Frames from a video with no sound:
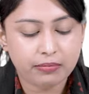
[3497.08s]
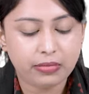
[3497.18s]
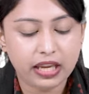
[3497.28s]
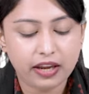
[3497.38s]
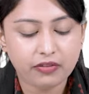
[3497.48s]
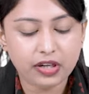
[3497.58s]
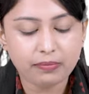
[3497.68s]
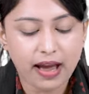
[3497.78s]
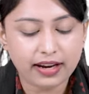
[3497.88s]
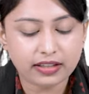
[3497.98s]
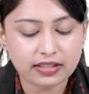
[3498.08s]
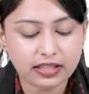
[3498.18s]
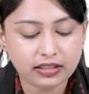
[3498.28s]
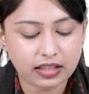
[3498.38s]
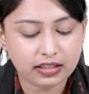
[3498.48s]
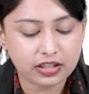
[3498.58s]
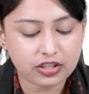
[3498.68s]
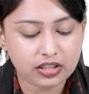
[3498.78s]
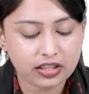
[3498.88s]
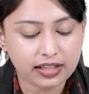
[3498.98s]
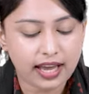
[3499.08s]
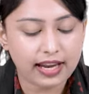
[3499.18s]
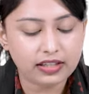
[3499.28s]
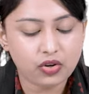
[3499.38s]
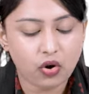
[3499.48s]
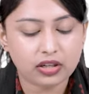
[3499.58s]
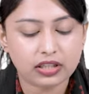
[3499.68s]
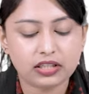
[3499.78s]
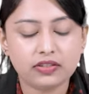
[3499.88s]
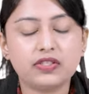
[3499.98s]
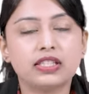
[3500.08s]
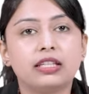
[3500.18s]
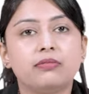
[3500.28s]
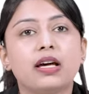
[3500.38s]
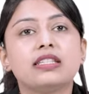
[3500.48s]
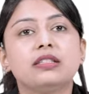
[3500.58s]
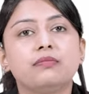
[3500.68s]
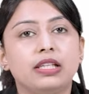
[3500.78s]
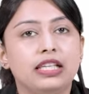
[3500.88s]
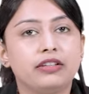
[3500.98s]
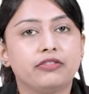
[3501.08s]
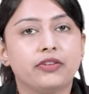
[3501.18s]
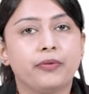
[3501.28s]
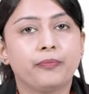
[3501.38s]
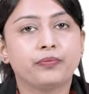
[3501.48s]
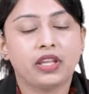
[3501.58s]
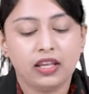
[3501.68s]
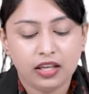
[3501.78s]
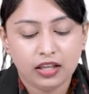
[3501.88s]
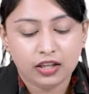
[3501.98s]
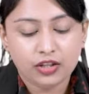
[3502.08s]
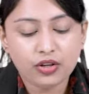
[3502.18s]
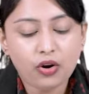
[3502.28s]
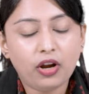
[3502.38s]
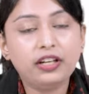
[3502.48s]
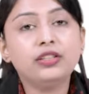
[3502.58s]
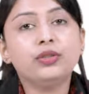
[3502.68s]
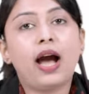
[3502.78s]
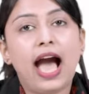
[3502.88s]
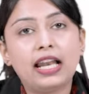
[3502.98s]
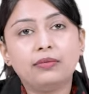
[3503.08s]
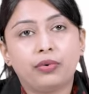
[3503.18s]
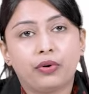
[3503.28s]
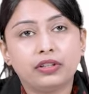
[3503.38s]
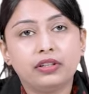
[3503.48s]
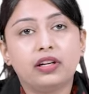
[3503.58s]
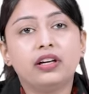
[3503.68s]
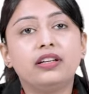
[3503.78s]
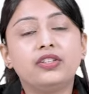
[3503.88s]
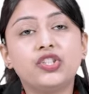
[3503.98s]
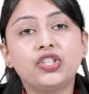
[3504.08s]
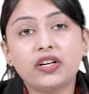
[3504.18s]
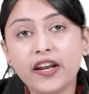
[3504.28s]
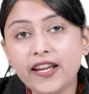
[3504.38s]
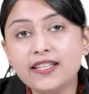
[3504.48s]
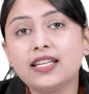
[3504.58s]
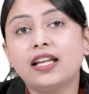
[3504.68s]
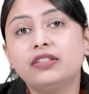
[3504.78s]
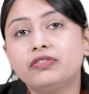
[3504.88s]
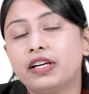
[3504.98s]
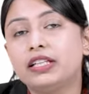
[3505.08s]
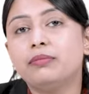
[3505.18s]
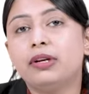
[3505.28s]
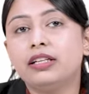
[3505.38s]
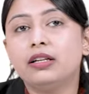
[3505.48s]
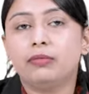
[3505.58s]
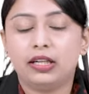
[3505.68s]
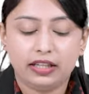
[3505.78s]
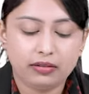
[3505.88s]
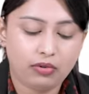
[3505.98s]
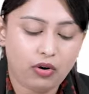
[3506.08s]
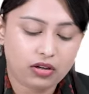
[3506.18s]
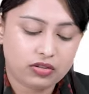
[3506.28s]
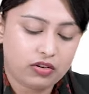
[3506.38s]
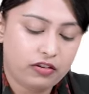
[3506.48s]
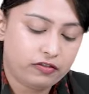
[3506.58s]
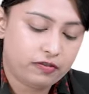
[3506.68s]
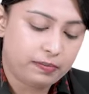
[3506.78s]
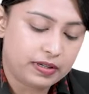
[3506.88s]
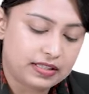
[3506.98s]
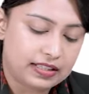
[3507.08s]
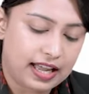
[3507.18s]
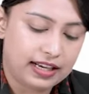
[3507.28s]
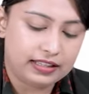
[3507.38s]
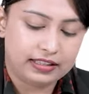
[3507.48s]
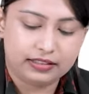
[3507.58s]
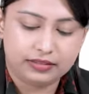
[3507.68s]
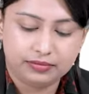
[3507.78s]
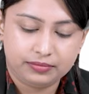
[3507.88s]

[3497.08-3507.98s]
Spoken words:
behavioral patterns and conditioning, and cognitive schemas and belief. So according to Allpott, traits are the fundamental building blocks of personality.